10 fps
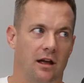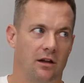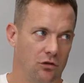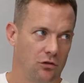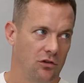
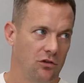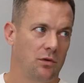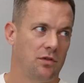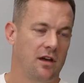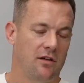end users
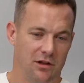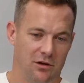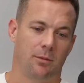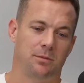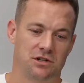with their value
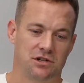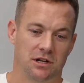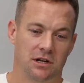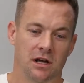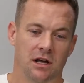
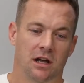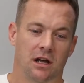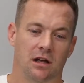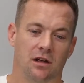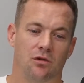proposition,
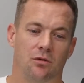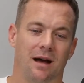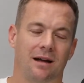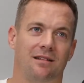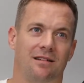your
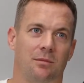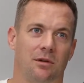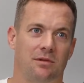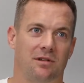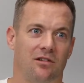marketing team
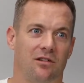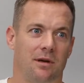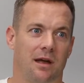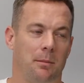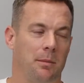can potentially
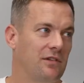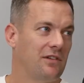become a bit of a